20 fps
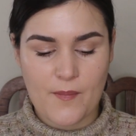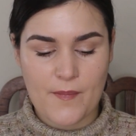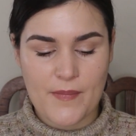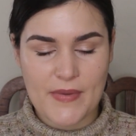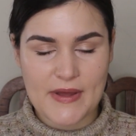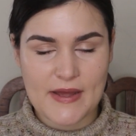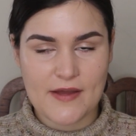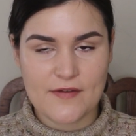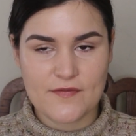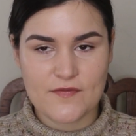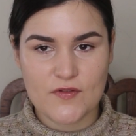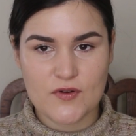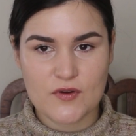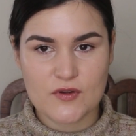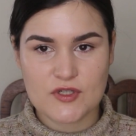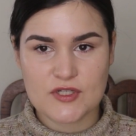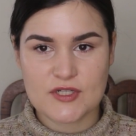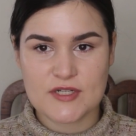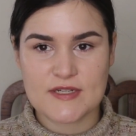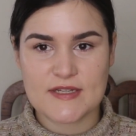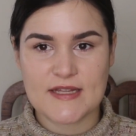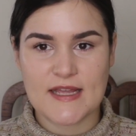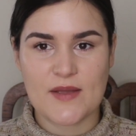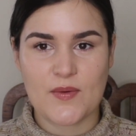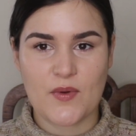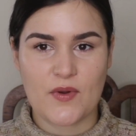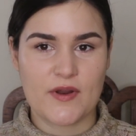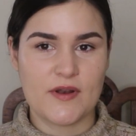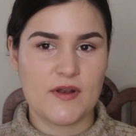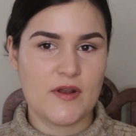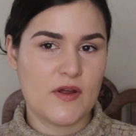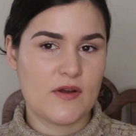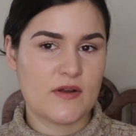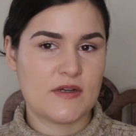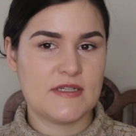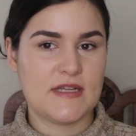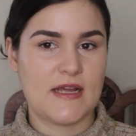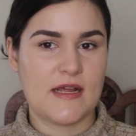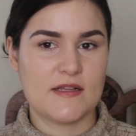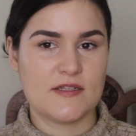But unfortunately we're in
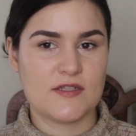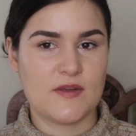lockdown,